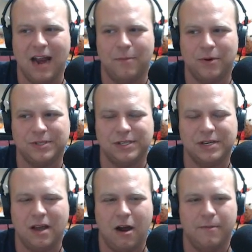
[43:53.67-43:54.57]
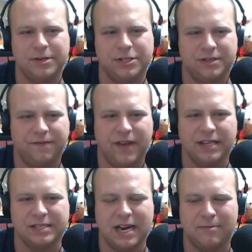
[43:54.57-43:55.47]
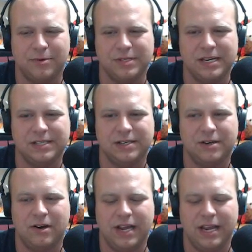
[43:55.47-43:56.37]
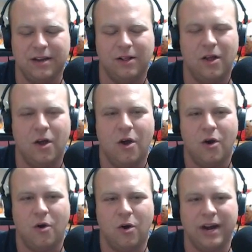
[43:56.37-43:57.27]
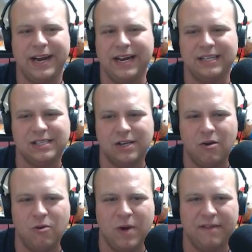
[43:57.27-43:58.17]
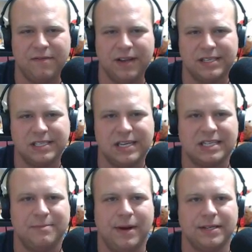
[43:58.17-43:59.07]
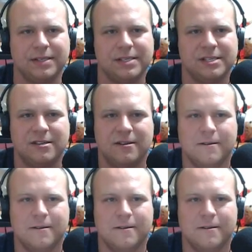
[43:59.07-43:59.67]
Ambrose is garbage as a face. Ambrose needs to turn heel, or he needs to go away for like 6 months.